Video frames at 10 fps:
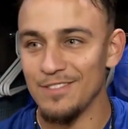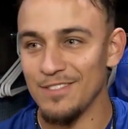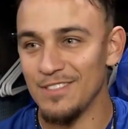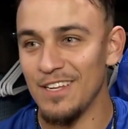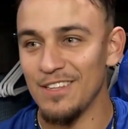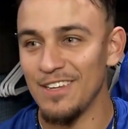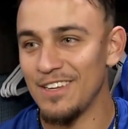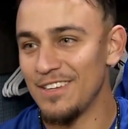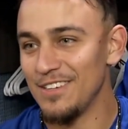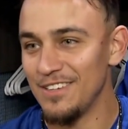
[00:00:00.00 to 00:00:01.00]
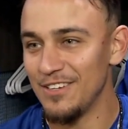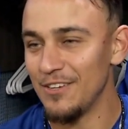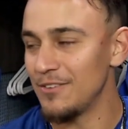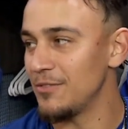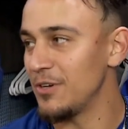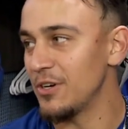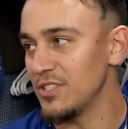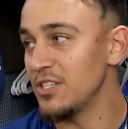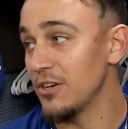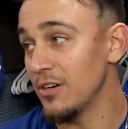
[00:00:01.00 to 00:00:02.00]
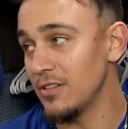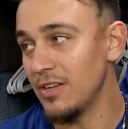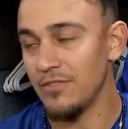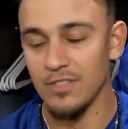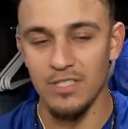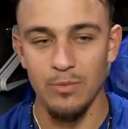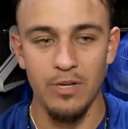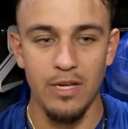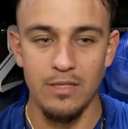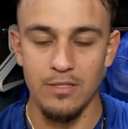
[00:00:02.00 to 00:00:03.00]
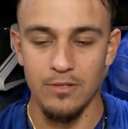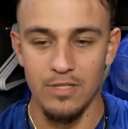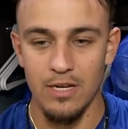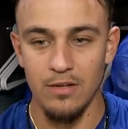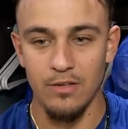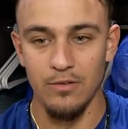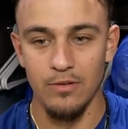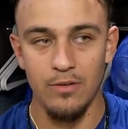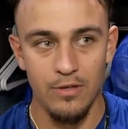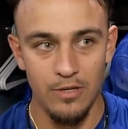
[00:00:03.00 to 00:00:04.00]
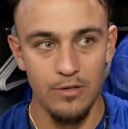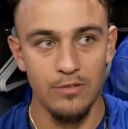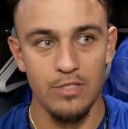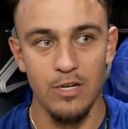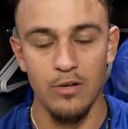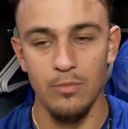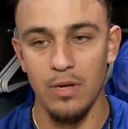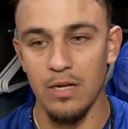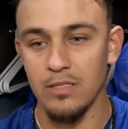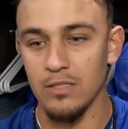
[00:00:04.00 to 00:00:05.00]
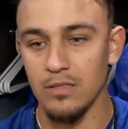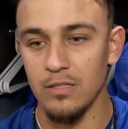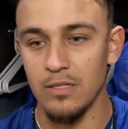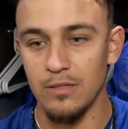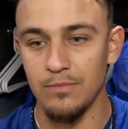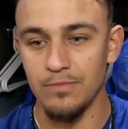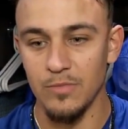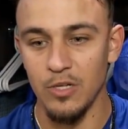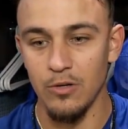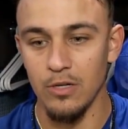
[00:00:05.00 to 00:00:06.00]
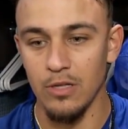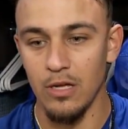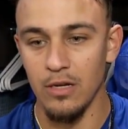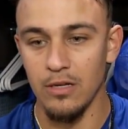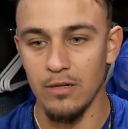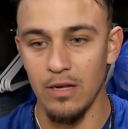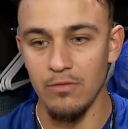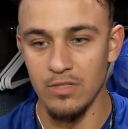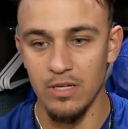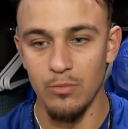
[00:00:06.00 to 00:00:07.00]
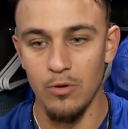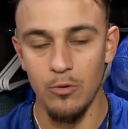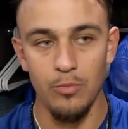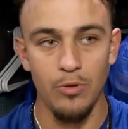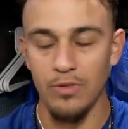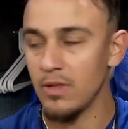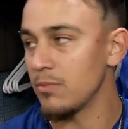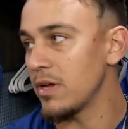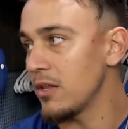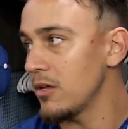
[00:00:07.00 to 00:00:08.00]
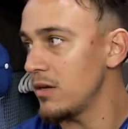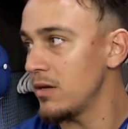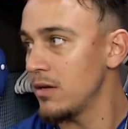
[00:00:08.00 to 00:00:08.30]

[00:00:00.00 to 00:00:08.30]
it's not like, you know, you're gonna definitely see him again. So it's kind of, you know, say your goodbyes and you know, good luck. And obviously, I hope both of them kill it.